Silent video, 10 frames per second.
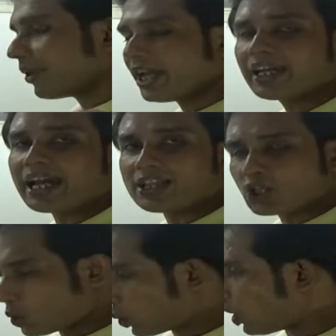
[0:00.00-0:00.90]
break, and
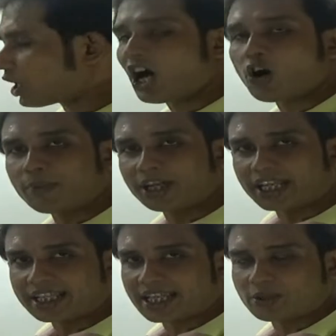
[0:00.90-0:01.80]
so on. How many
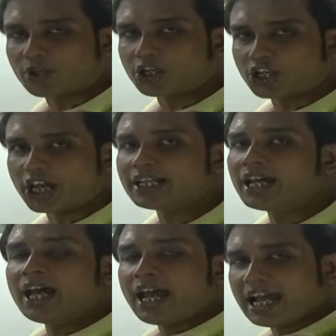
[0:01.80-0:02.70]
cases we needed
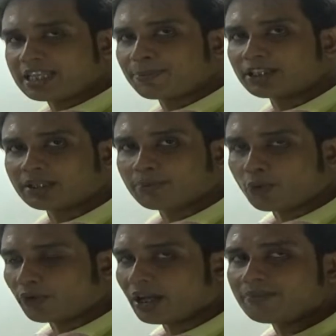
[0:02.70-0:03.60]
as per the
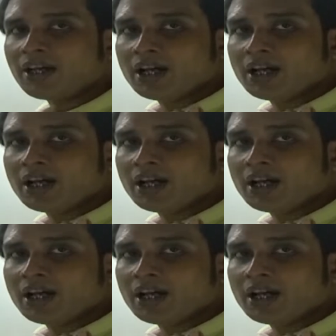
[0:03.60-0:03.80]
program